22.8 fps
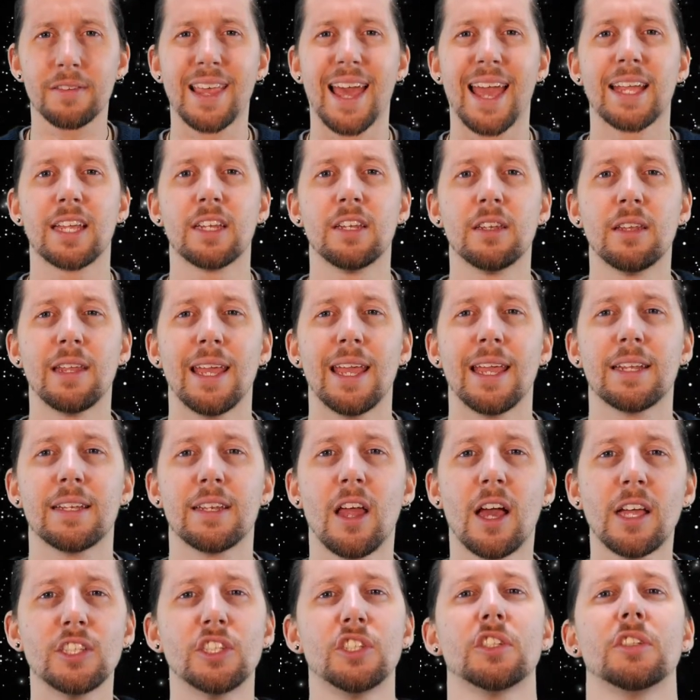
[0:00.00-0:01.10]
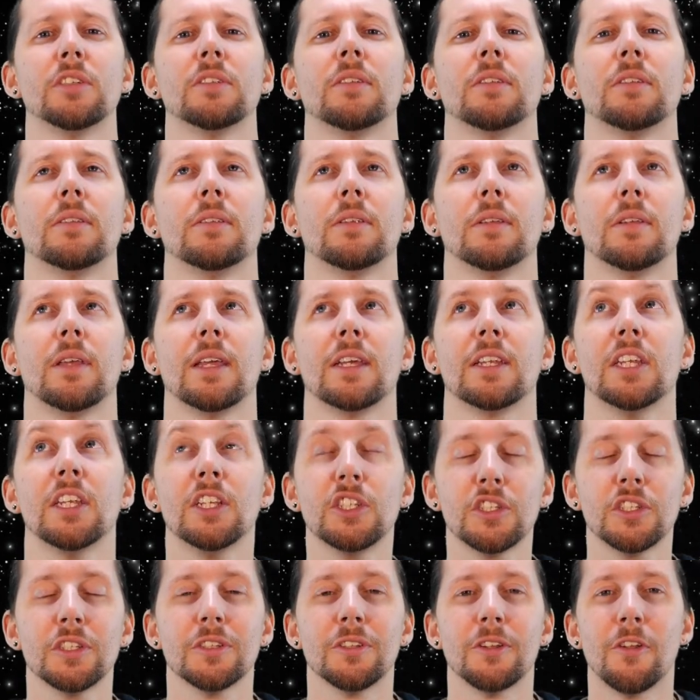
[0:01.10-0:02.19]
that
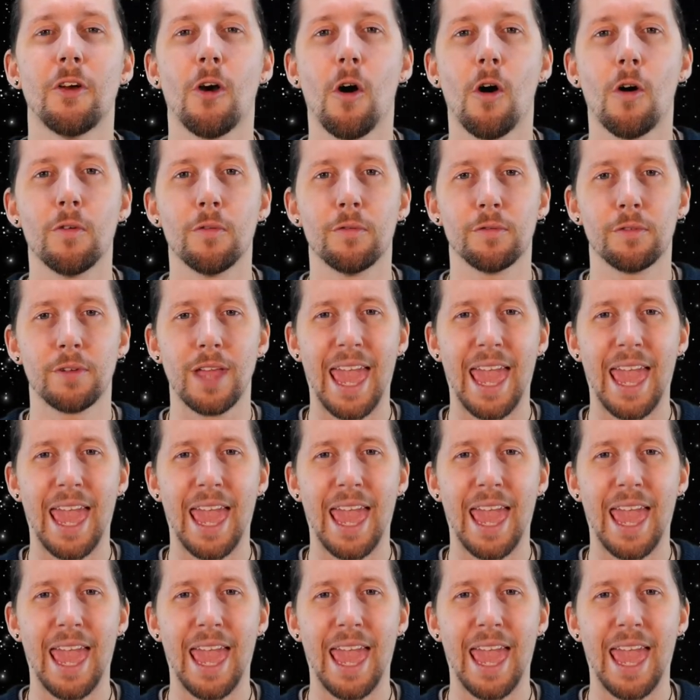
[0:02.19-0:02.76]
ignition of